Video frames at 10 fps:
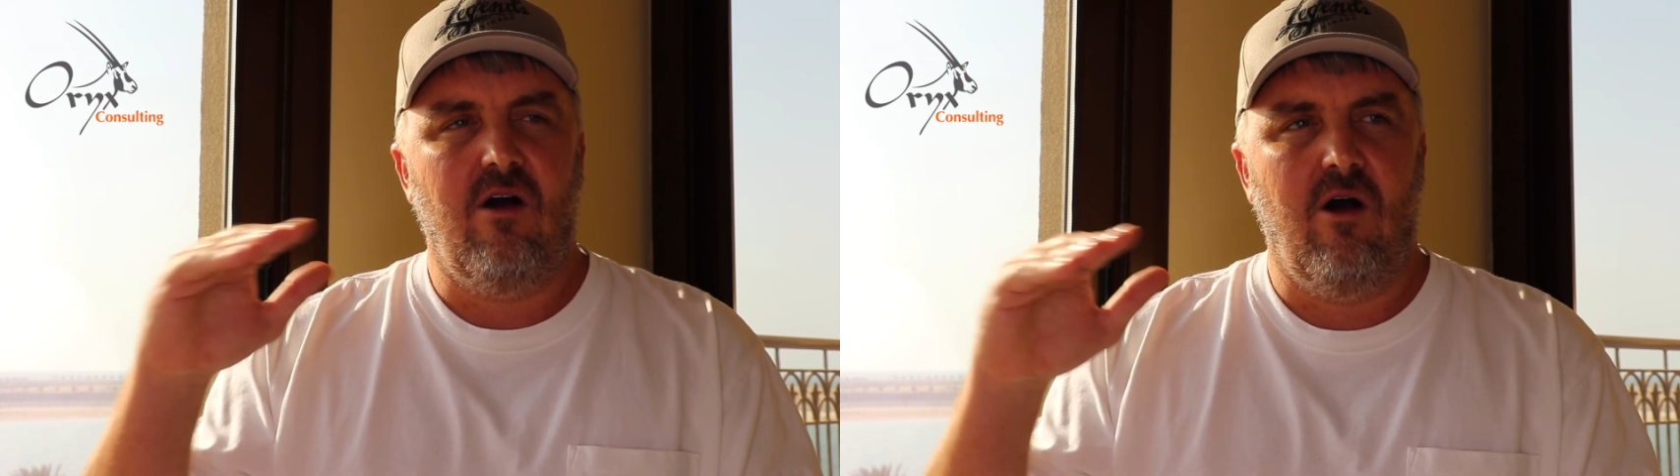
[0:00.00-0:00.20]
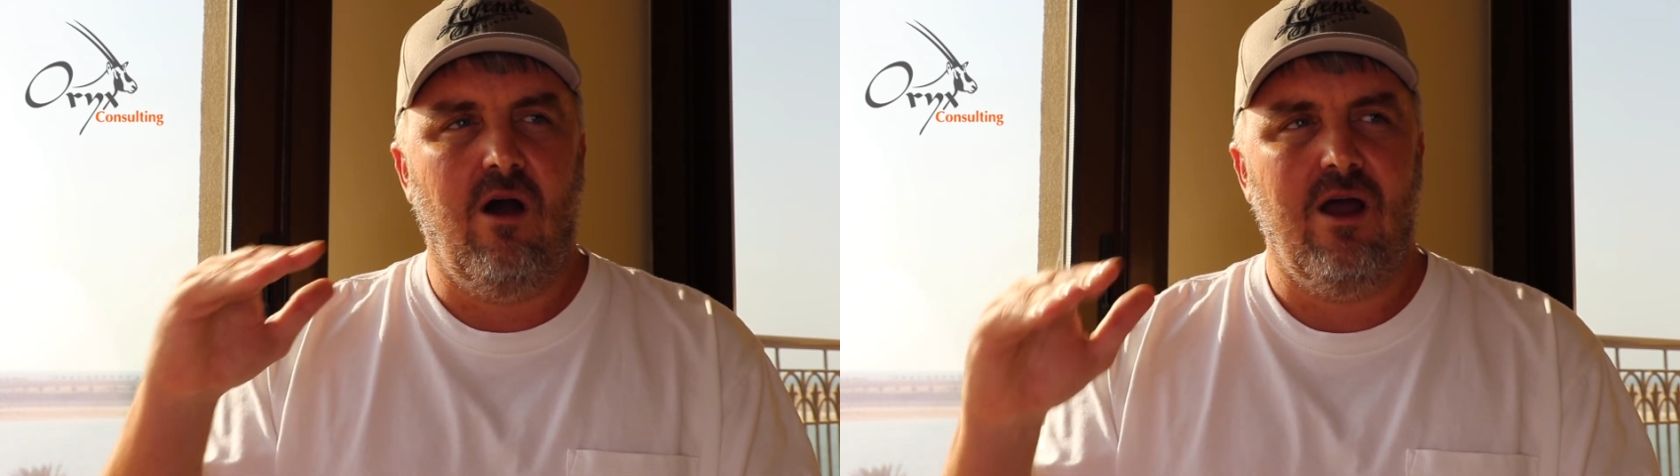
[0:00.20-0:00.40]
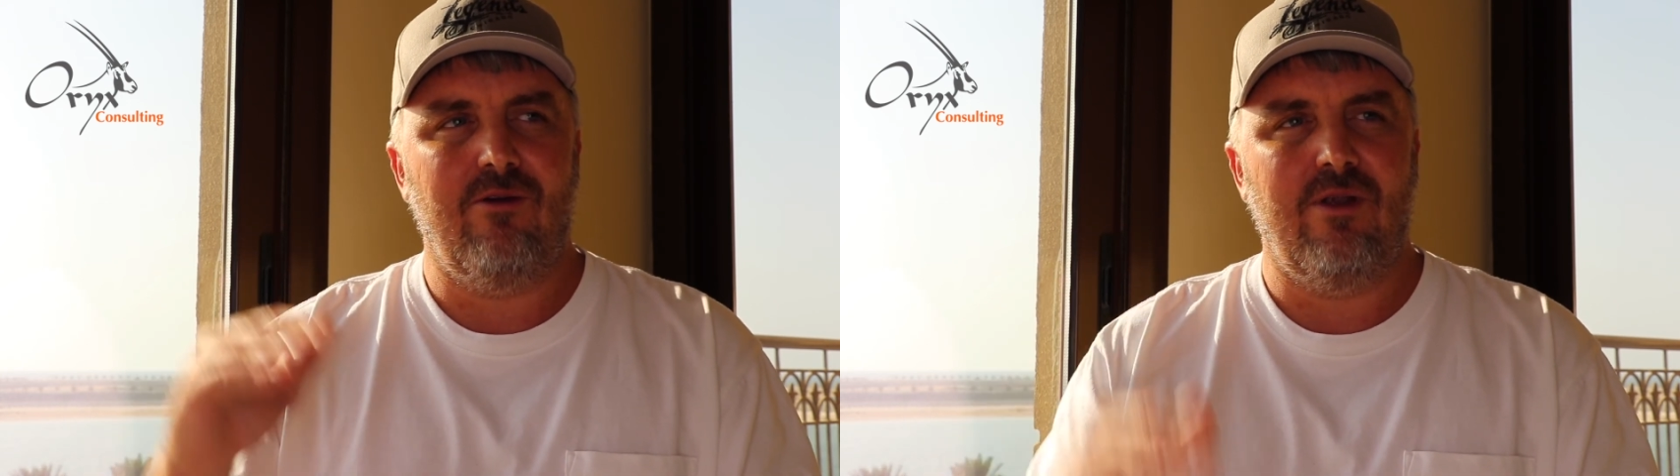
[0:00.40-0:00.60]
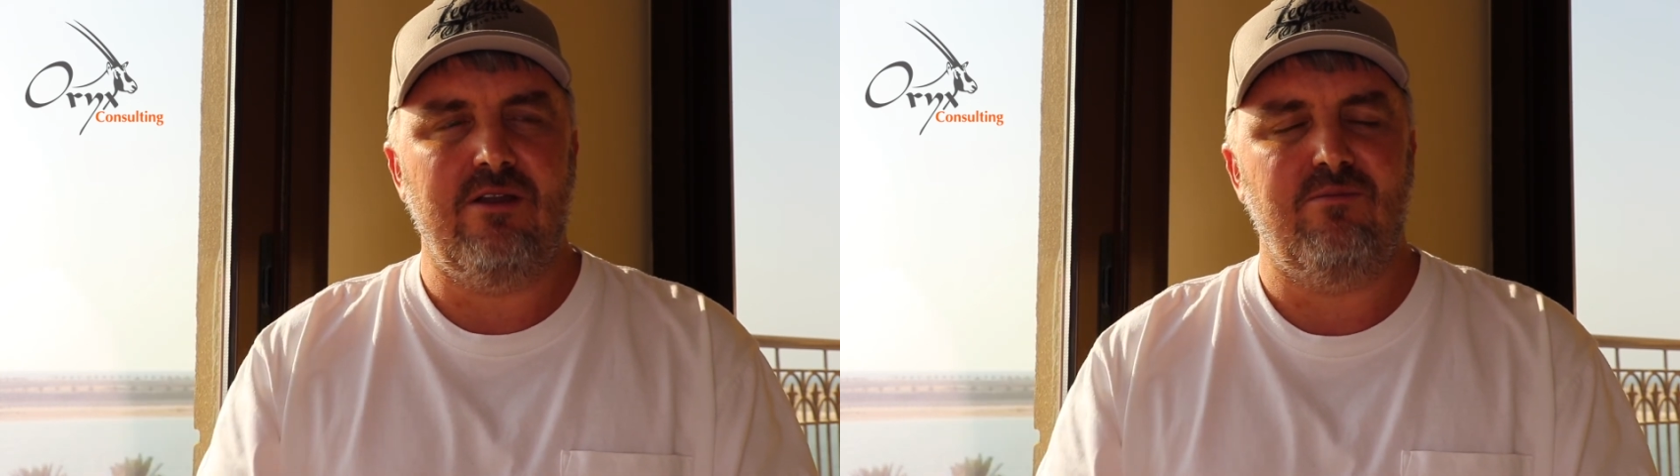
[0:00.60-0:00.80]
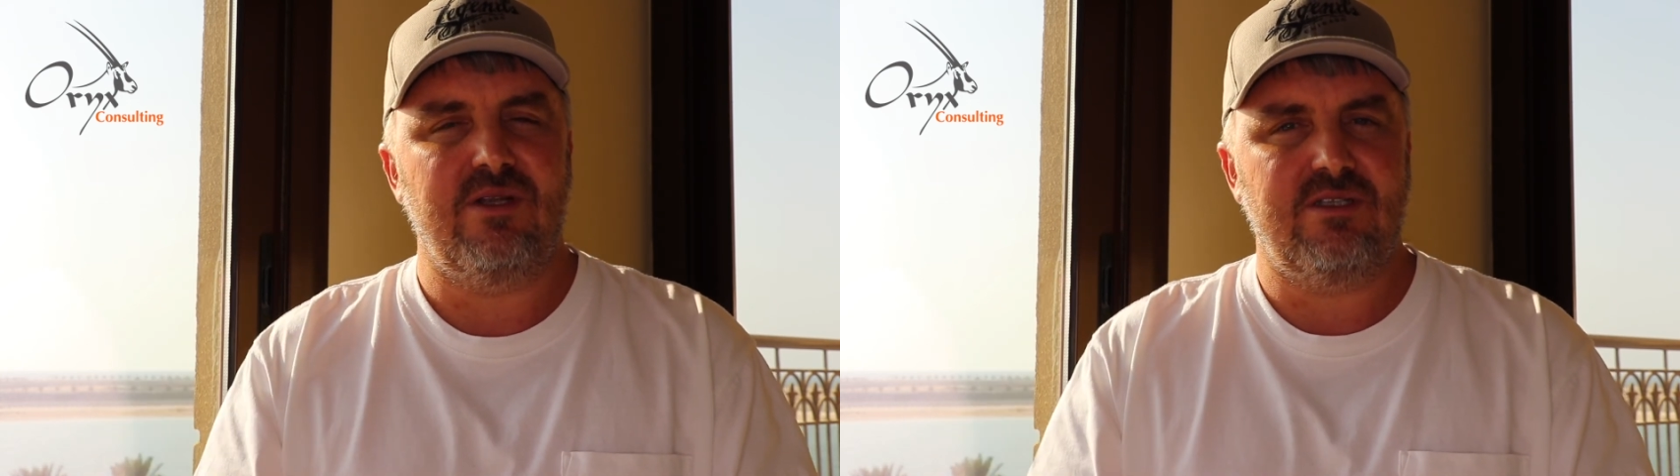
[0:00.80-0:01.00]
higher
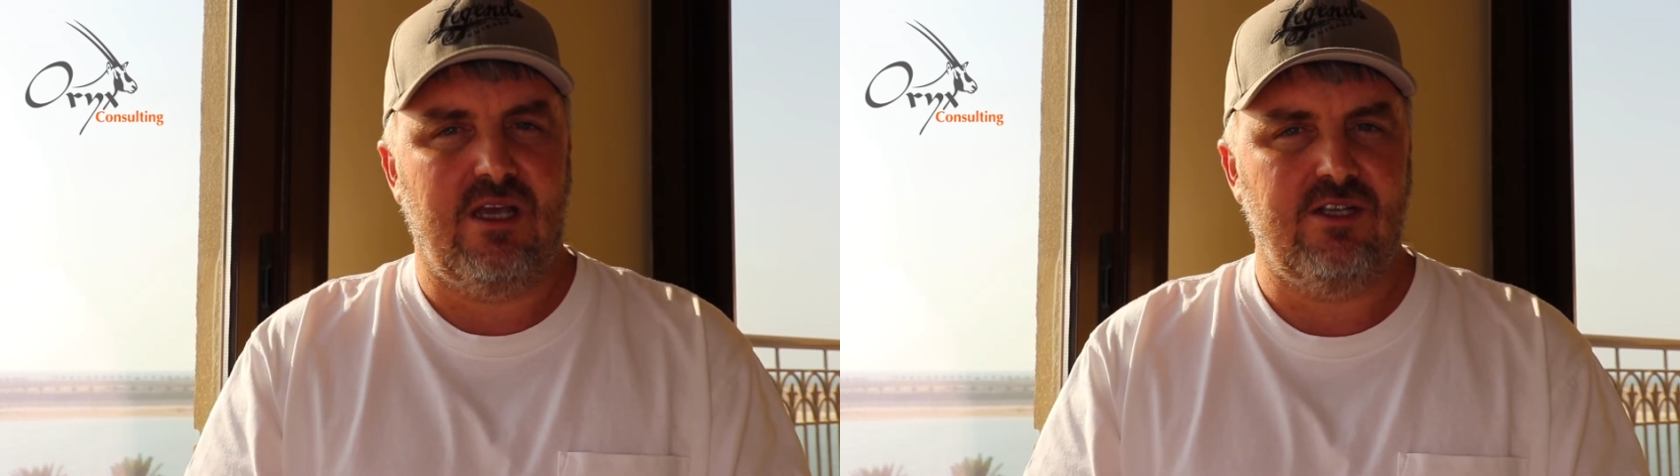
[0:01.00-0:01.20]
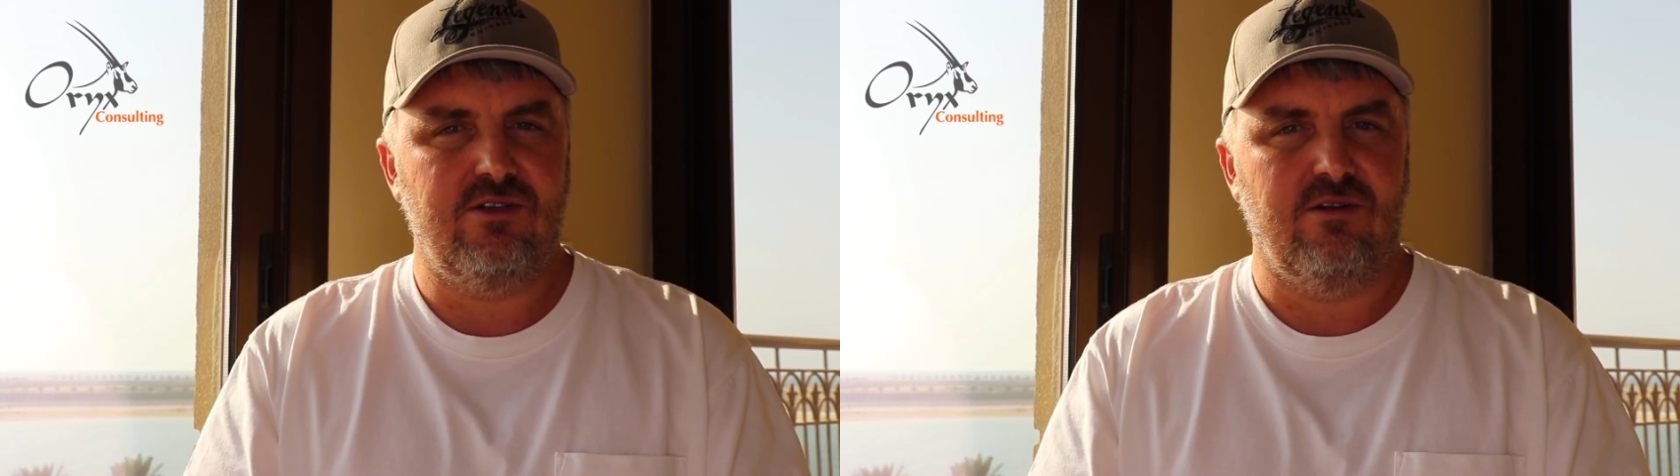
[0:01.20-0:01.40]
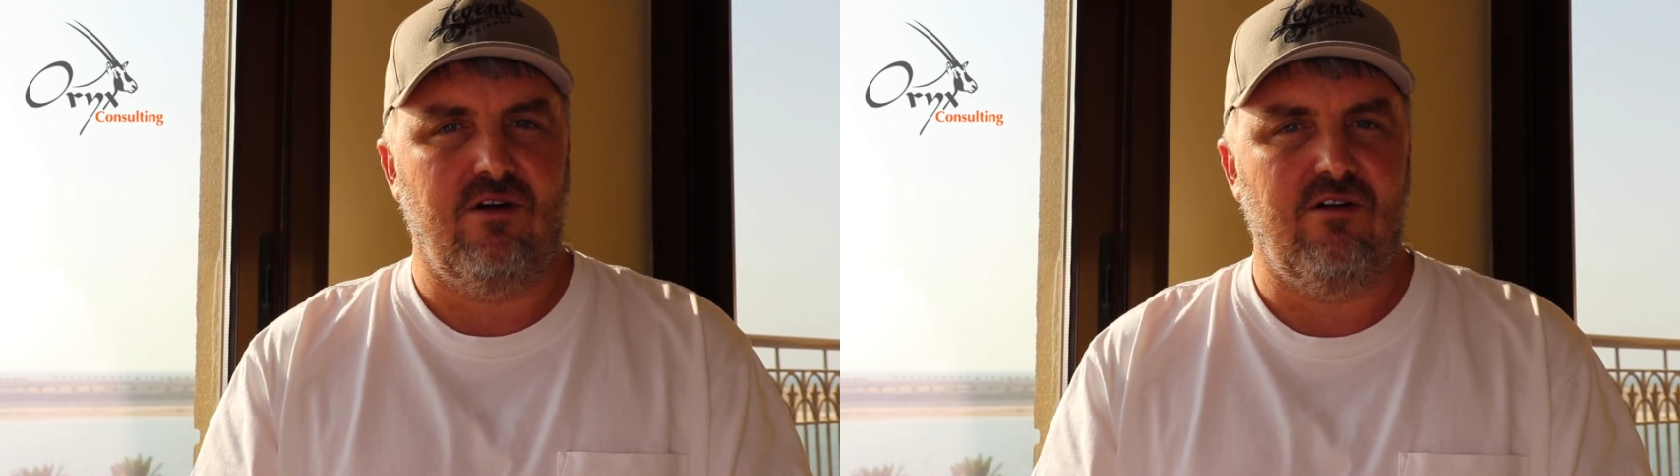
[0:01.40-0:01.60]
end potential